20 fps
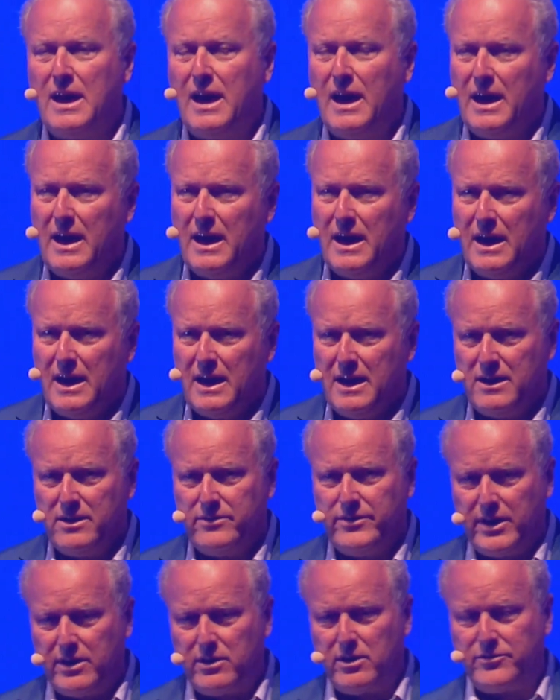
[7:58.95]

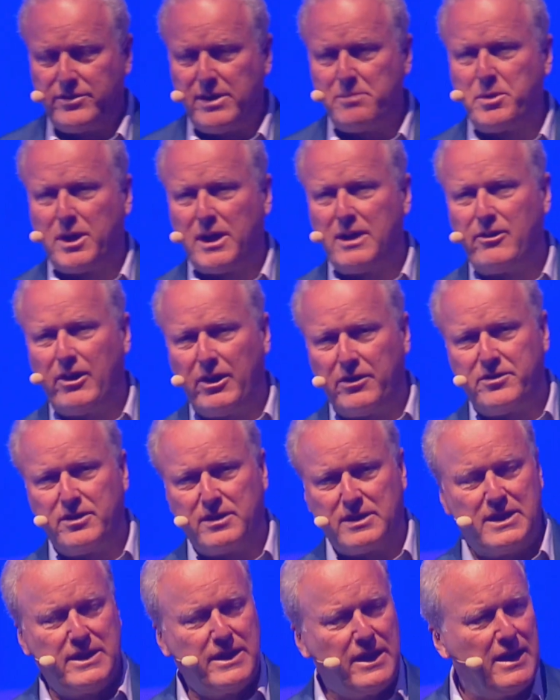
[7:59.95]
there are democratically